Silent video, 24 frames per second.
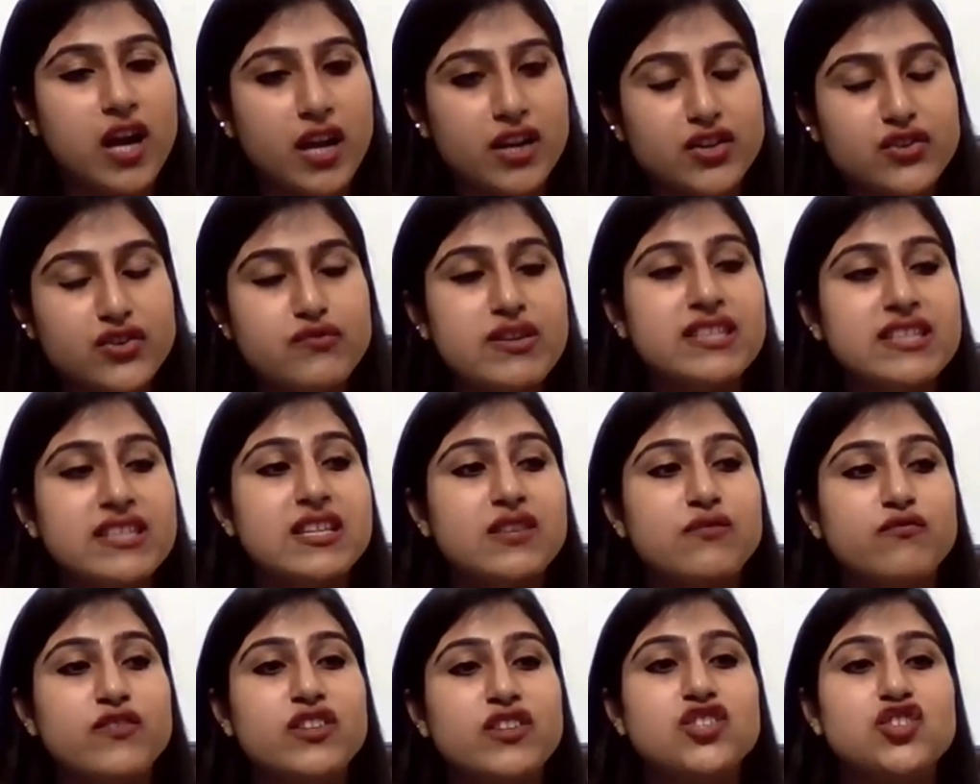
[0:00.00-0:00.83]
countries
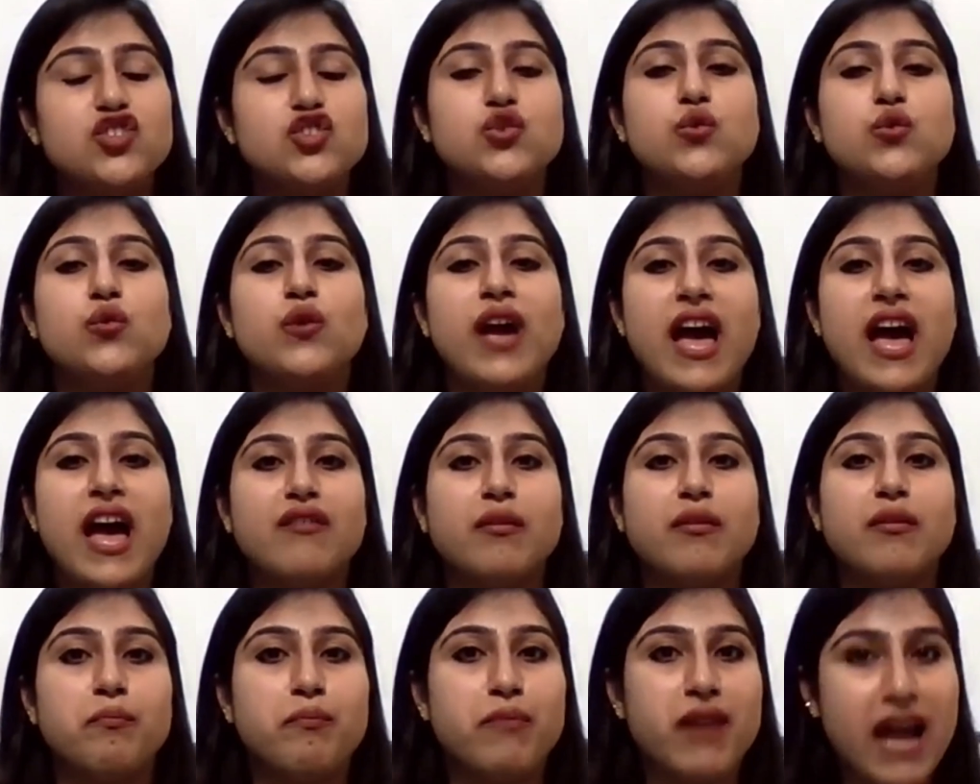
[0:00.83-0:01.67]
in which you
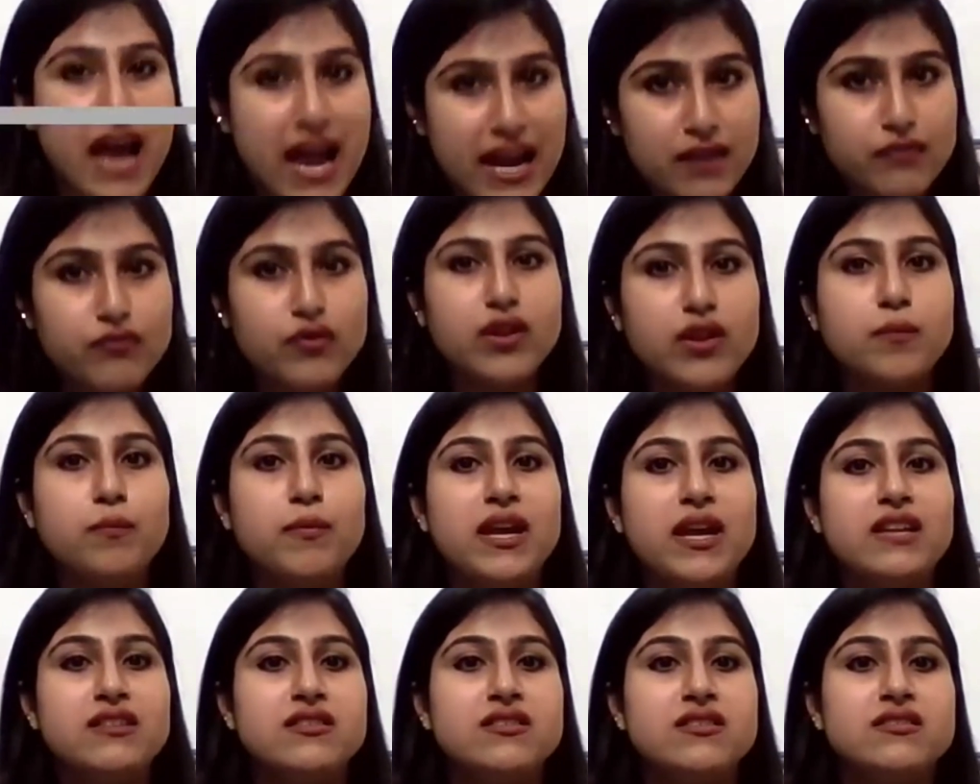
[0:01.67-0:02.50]
have applied for the
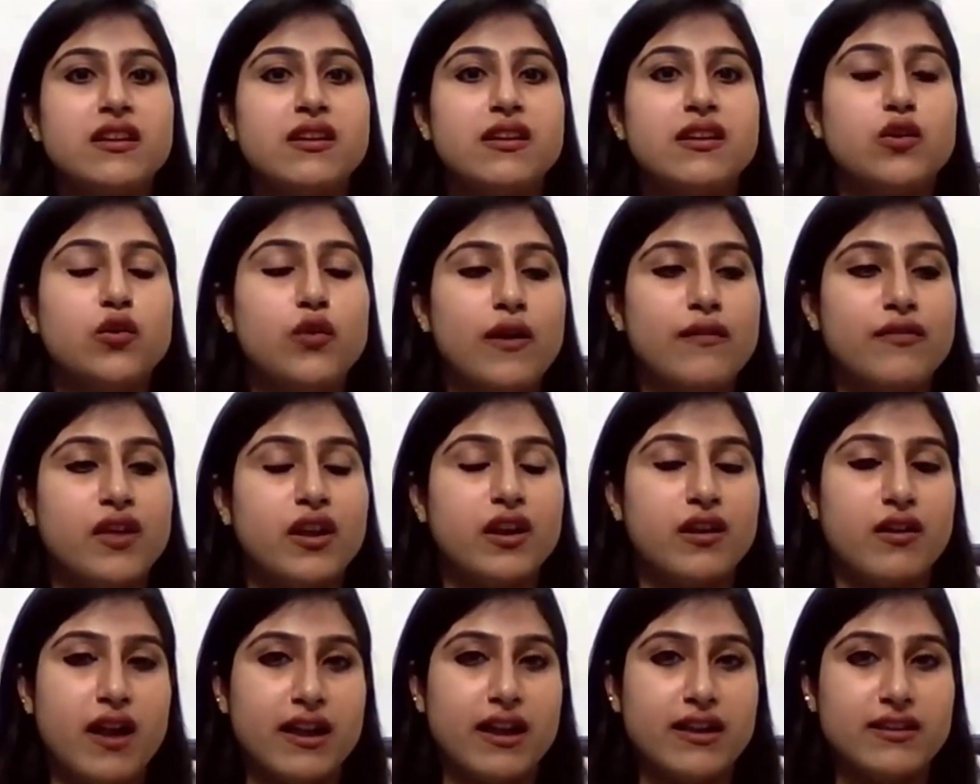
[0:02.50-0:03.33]
patent and you have
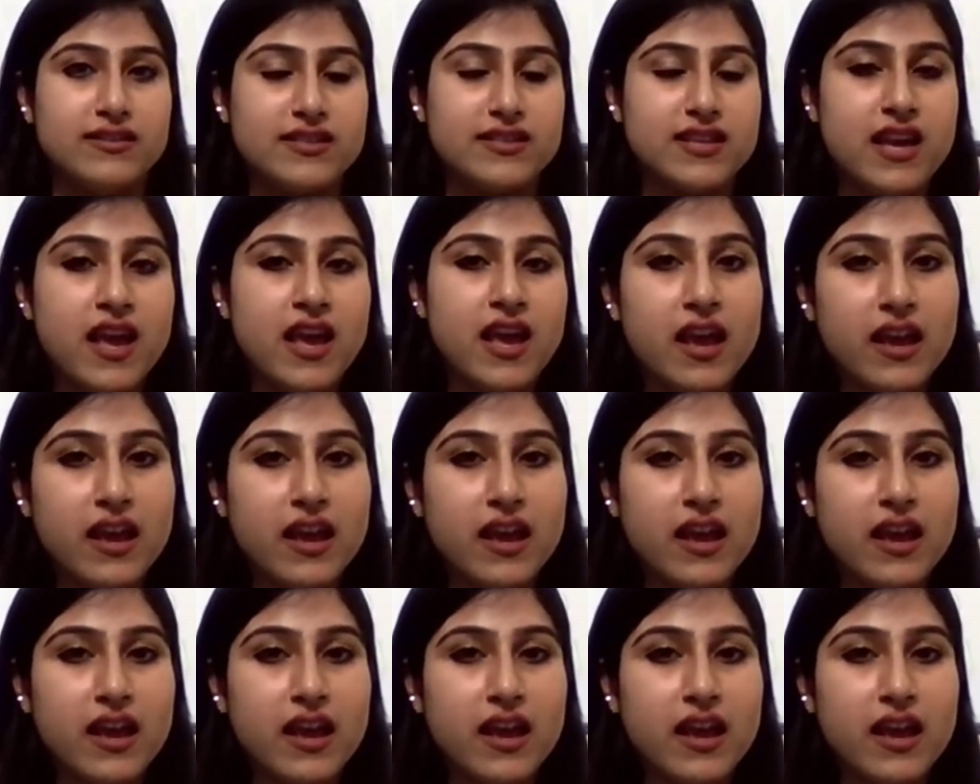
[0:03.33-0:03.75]
the rights